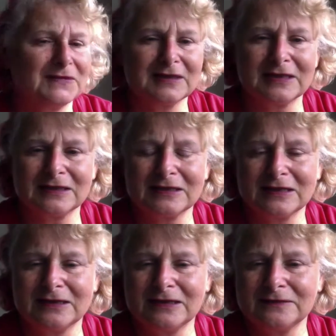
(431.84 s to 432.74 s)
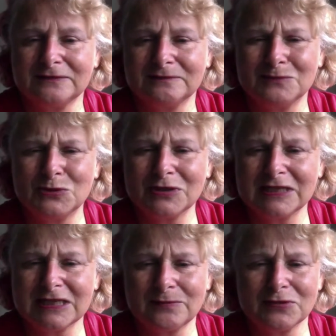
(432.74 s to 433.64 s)
The kind of morning
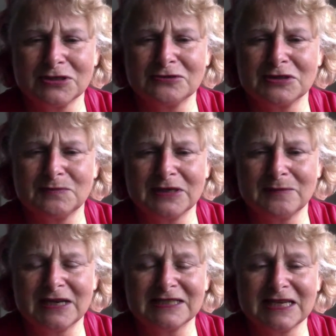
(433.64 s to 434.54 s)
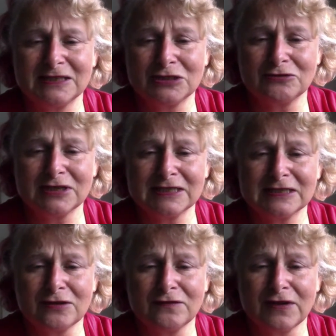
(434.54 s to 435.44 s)
temperature has been about 10 degrees
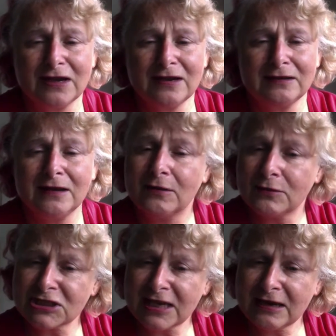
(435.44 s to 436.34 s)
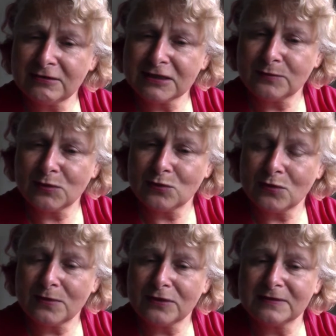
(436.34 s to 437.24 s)
so far, which I hear is a bit
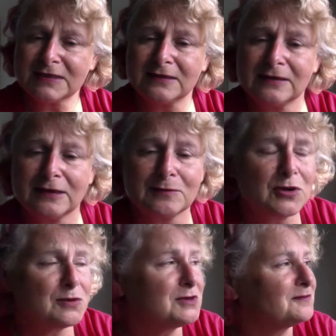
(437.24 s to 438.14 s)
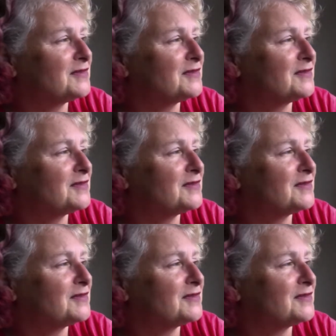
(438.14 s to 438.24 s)
warmer than Sydney at the moment.